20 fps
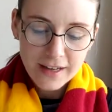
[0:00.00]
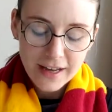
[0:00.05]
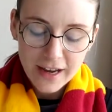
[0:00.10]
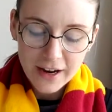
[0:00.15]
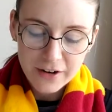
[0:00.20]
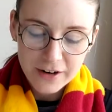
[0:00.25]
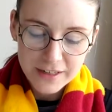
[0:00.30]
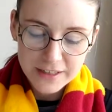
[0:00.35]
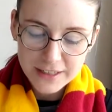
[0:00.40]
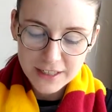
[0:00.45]

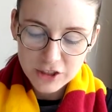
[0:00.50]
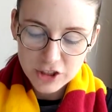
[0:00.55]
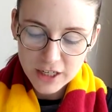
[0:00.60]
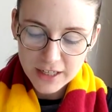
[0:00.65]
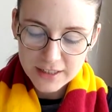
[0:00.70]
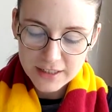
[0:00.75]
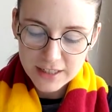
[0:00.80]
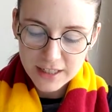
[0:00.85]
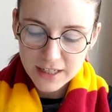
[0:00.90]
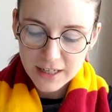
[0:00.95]
Harry
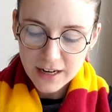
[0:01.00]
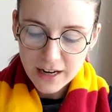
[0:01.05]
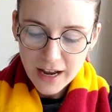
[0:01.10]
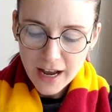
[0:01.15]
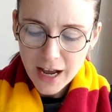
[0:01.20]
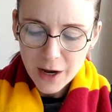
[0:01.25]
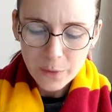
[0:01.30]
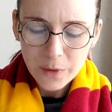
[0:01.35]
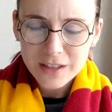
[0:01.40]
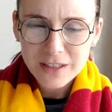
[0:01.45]
suggested.
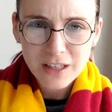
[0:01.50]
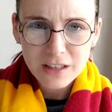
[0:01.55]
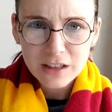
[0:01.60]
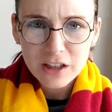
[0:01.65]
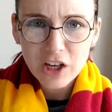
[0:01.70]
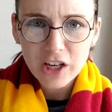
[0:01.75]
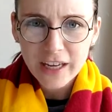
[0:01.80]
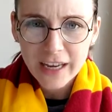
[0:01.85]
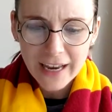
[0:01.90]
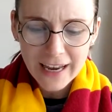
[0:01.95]
"I wasn't
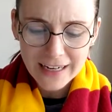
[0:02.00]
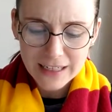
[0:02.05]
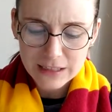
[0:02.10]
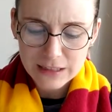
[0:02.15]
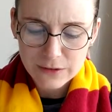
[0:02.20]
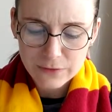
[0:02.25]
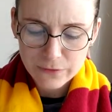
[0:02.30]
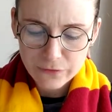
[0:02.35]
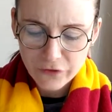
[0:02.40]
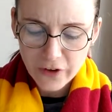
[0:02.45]
looking at
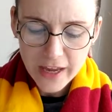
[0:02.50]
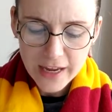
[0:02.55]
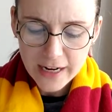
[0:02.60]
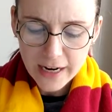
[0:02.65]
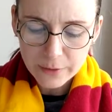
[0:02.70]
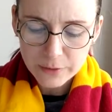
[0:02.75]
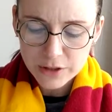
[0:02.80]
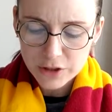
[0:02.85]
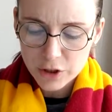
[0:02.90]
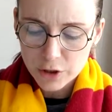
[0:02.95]
its feet.
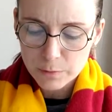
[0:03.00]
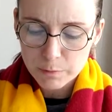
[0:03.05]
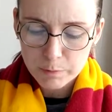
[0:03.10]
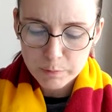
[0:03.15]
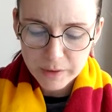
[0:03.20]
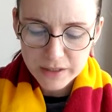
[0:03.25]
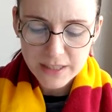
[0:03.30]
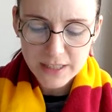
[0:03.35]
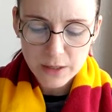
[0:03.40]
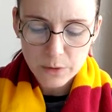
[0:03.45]
I was too
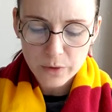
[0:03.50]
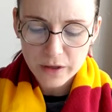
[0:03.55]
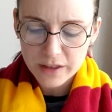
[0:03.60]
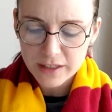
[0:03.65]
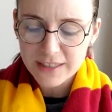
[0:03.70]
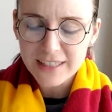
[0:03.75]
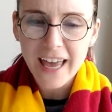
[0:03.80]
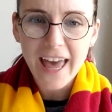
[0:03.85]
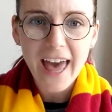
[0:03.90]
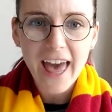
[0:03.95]
busy with
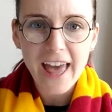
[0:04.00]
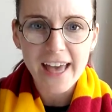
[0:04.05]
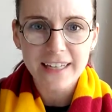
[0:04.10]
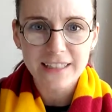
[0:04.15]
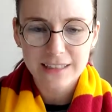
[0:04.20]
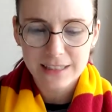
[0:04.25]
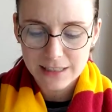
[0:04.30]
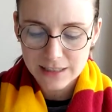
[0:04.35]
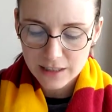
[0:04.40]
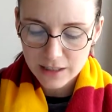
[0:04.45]
its
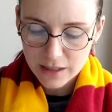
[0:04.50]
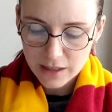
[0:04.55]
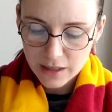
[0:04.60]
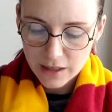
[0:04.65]
heads."